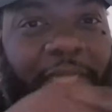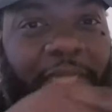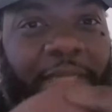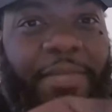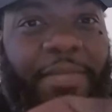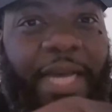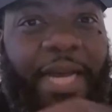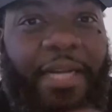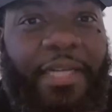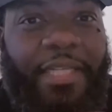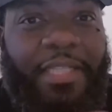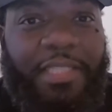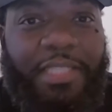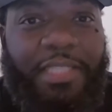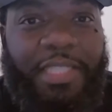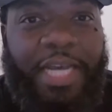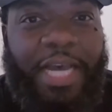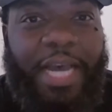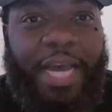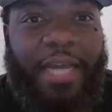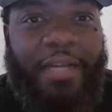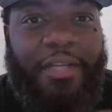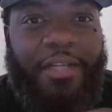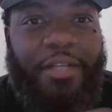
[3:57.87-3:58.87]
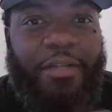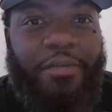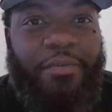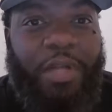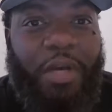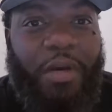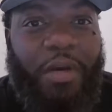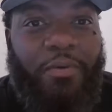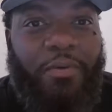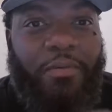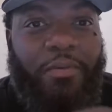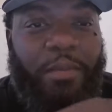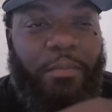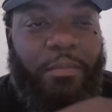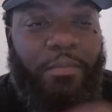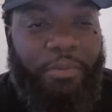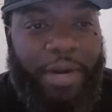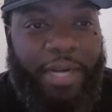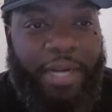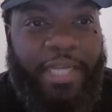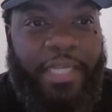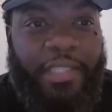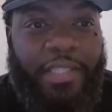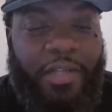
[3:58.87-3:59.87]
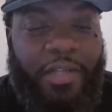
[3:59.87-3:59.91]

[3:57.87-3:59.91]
But deep down inside, you know the